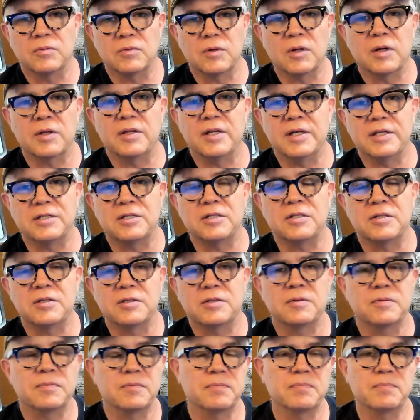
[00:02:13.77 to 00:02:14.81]

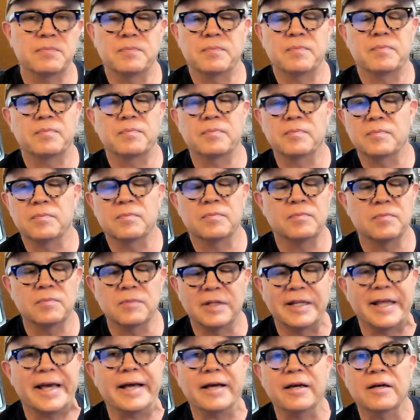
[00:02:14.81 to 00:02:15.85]
this
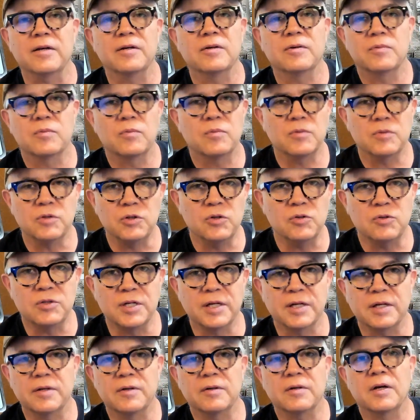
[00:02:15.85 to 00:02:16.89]
lick
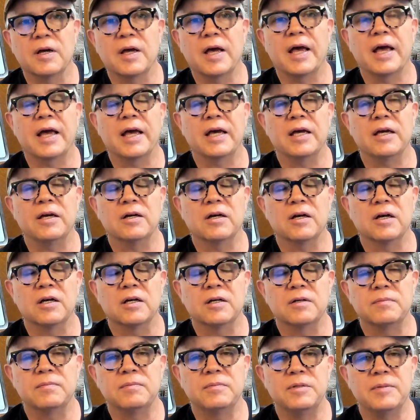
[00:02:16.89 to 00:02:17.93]
using
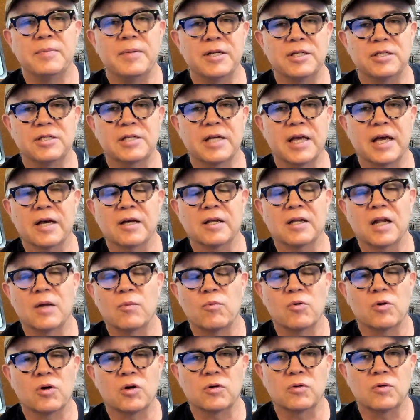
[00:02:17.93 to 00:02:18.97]
a diminished scale. I
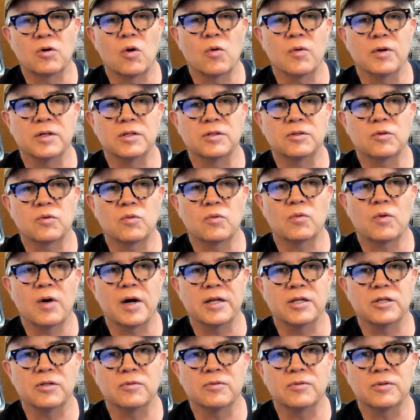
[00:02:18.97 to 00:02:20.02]
won't go
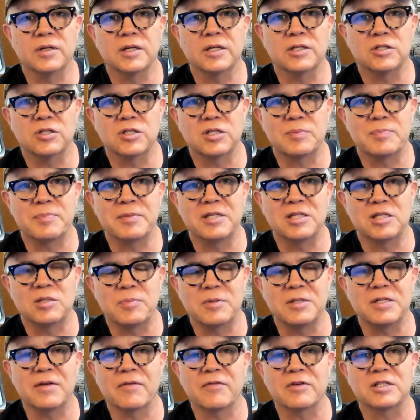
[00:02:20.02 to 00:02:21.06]
quite into the
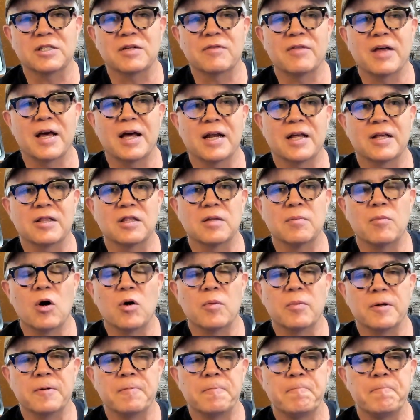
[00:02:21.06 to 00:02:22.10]
specifics of that at the moment.